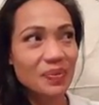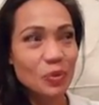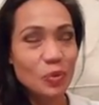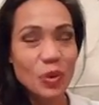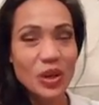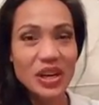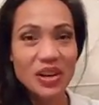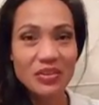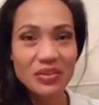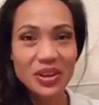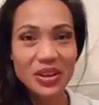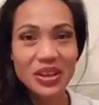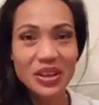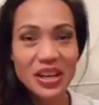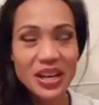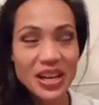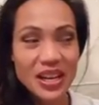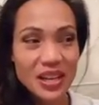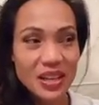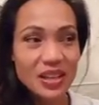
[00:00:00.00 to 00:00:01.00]

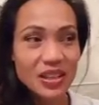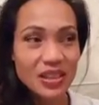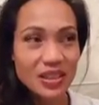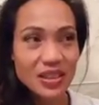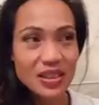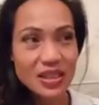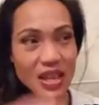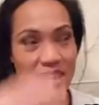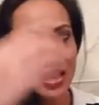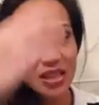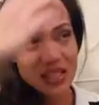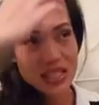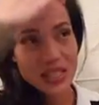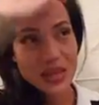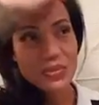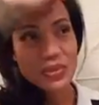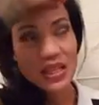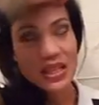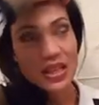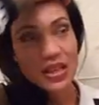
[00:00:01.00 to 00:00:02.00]
whatever,
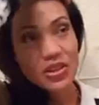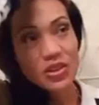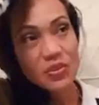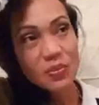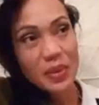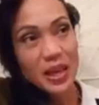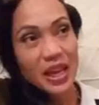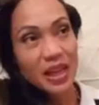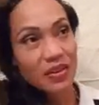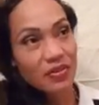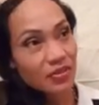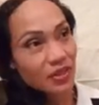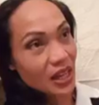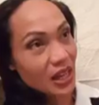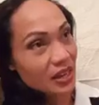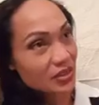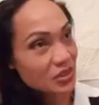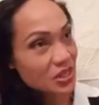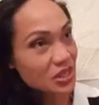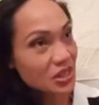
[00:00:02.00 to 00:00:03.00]
something that you may have
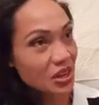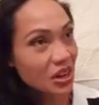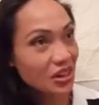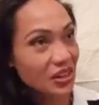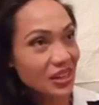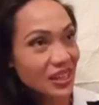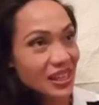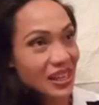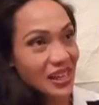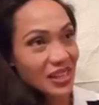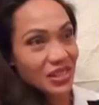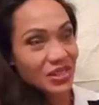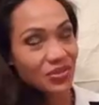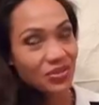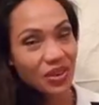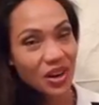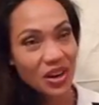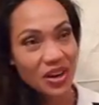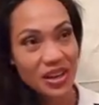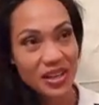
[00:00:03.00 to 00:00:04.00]
kind of started as
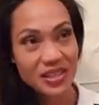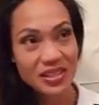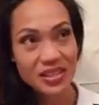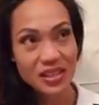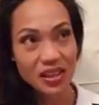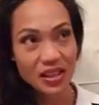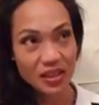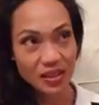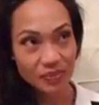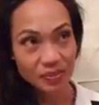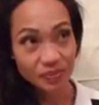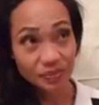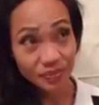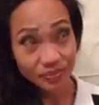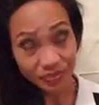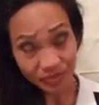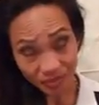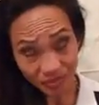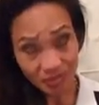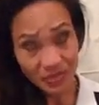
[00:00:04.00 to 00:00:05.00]
far as
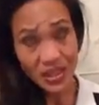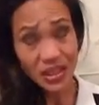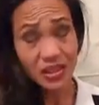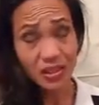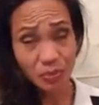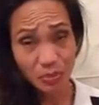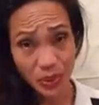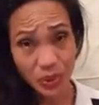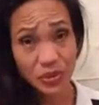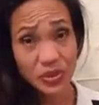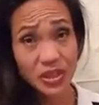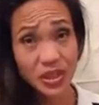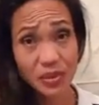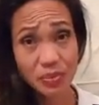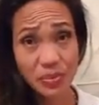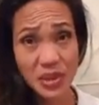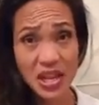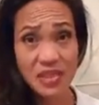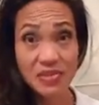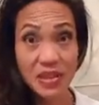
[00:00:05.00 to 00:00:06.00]
the build
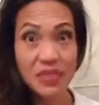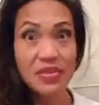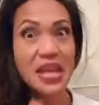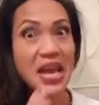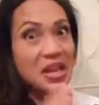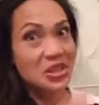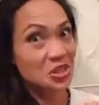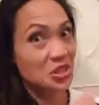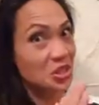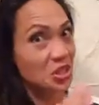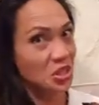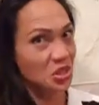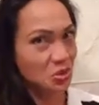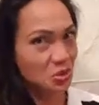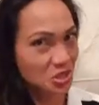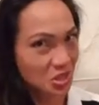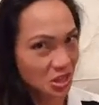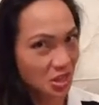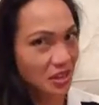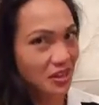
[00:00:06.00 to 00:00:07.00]
up and then the
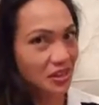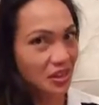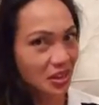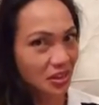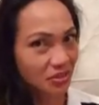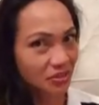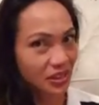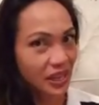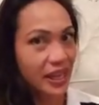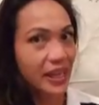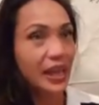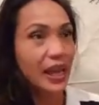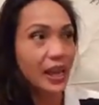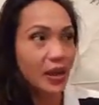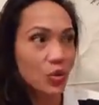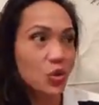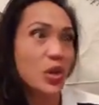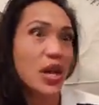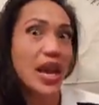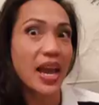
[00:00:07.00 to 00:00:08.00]
execution of like,
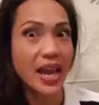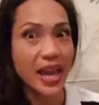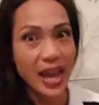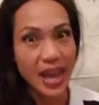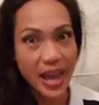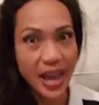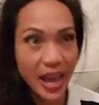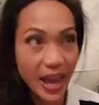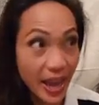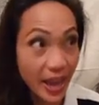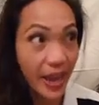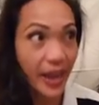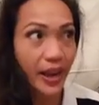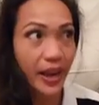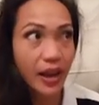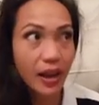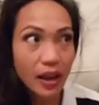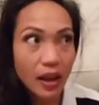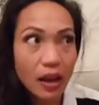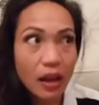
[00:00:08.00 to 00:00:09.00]
okay, hey,